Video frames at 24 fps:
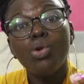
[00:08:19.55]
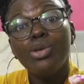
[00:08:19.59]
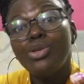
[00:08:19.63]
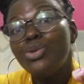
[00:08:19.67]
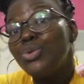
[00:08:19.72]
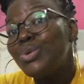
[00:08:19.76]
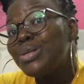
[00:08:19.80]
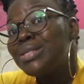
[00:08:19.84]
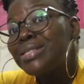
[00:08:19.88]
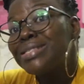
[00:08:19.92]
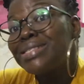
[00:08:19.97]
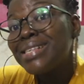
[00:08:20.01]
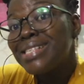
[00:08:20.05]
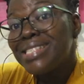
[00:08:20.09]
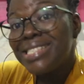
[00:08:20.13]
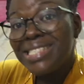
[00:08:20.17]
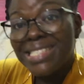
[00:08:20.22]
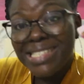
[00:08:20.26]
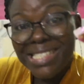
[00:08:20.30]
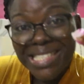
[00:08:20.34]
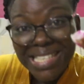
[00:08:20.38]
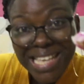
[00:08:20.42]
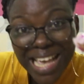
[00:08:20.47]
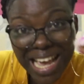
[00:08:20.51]
you
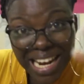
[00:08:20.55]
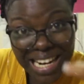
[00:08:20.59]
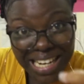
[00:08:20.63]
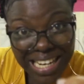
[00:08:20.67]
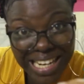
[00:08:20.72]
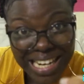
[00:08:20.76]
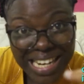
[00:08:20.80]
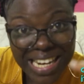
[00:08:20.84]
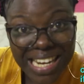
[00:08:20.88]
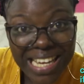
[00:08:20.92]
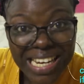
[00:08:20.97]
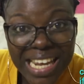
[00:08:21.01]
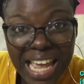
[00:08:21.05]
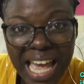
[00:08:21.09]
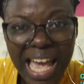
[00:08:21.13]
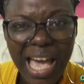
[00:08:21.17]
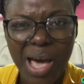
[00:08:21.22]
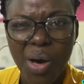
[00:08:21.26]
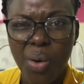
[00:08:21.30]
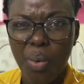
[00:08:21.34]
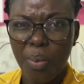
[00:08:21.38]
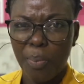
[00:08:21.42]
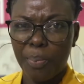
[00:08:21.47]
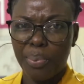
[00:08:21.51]
sincerely need
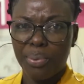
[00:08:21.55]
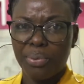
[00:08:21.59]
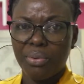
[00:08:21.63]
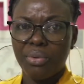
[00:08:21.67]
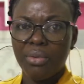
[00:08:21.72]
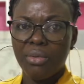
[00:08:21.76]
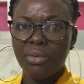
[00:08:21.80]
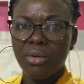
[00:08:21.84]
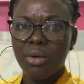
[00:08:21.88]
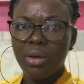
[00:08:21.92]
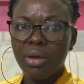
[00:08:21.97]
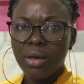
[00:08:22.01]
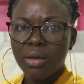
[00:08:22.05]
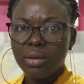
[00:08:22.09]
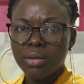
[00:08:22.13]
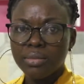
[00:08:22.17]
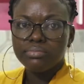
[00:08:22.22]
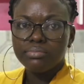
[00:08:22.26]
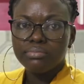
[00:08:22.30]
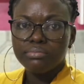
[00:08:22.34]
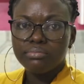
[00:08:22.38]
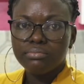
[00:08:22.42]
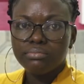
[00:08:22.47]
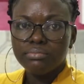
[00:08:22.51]
help.
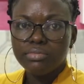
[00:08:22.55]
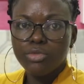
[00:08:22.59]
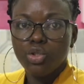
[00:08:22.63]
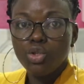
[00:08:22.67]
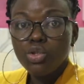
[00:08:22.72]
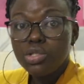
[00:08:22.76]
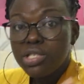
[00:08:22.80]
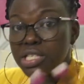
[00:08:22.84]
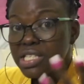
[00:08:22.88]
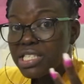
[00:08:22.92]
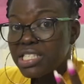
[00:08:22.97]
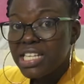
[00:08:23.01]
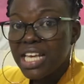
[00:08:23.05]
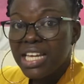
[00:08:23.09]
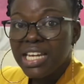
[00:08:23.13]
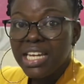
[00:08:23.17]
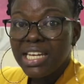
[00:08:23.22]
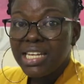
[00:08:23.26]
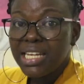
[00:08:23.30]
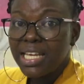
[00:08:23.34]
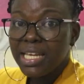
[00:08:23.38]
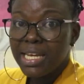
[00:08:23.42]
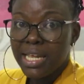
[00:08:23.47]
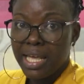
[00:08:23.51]
You
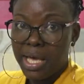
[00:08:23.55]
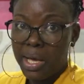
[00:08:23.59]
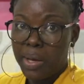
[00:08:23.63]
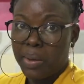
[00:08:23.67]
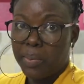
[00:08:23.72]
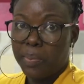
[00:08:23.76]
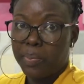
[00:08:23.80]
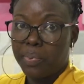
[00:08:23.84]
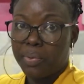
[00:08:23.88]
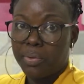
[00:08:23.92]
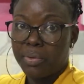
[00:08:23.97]
sincerely need help.